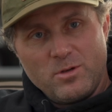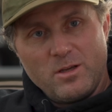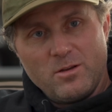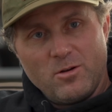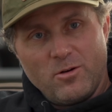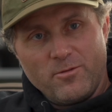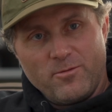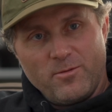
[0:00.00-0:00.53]
Do you
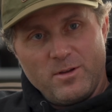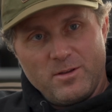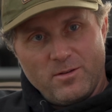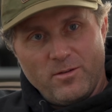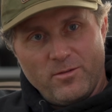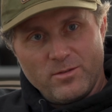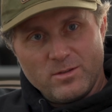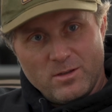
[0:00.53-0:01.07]
know
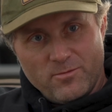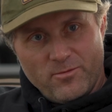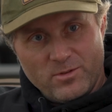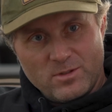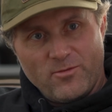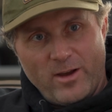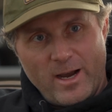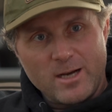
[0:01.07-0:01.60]
if
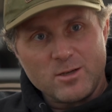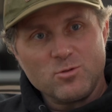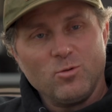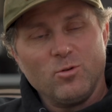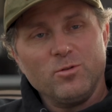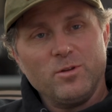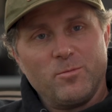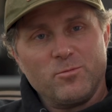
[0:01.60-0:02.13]
it's
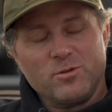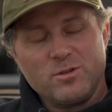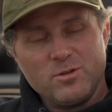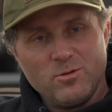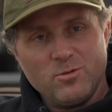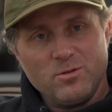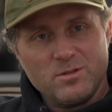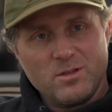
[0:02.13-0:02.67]
factual? Number
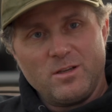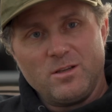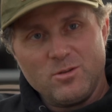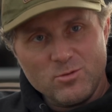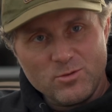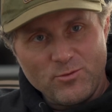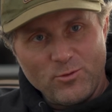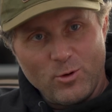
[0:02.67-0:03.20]
2, is it
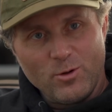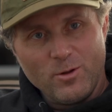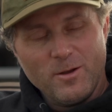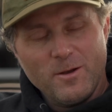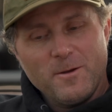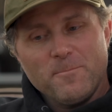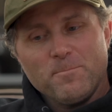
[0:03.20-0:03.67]
useful?